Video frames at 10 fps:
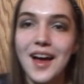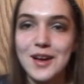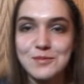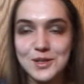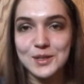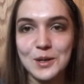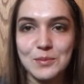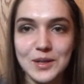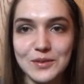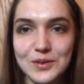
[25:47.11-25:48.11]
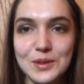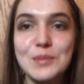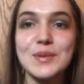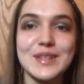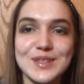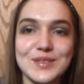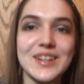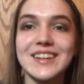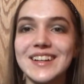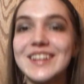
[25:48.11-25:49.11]
I'm just hoping for the best
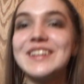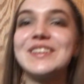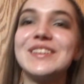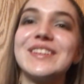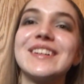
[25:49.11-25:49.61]
right now.